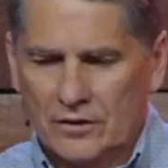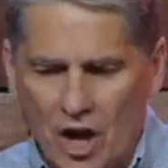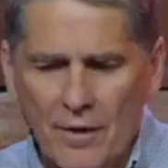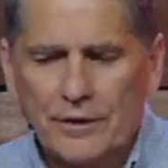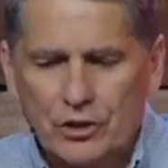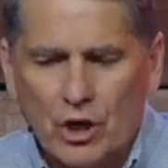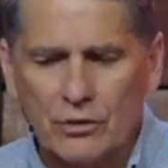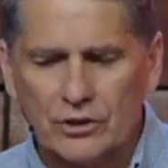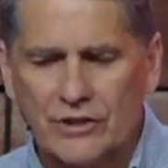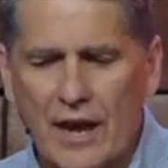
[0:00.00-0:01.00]
come and
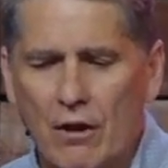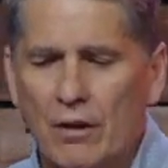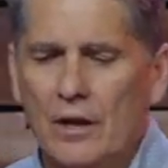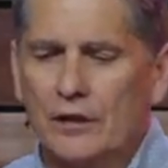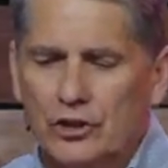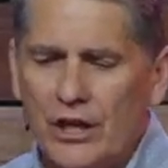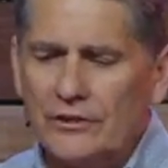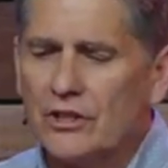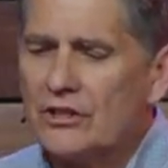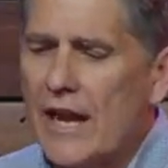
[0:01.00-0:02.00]
choke us out.
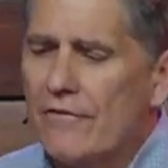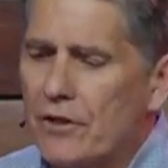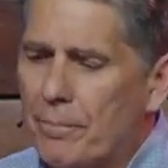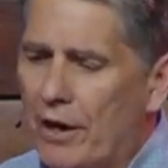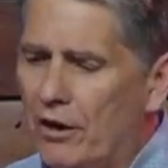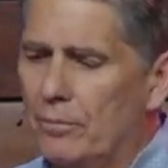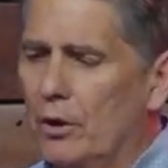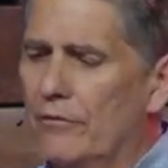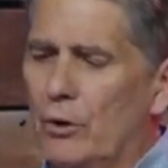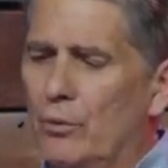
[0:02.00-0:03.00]
Jesus gave the
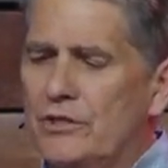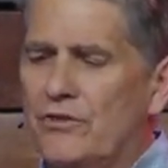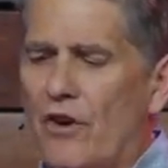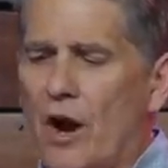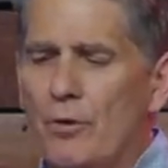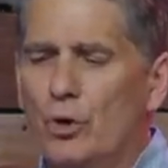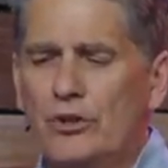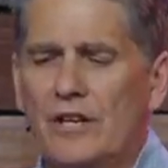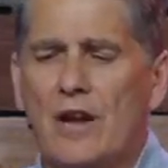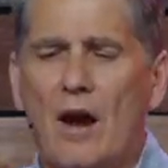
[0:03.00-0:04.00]
parable of the rich farmer who
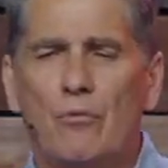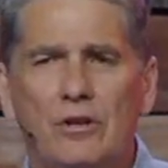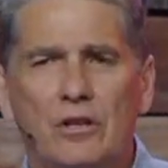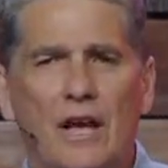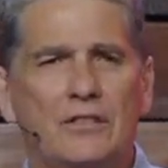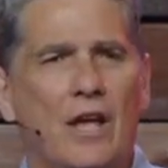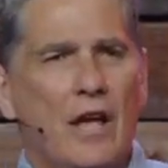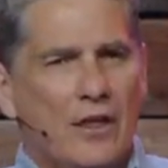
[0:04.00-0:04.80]
did not realize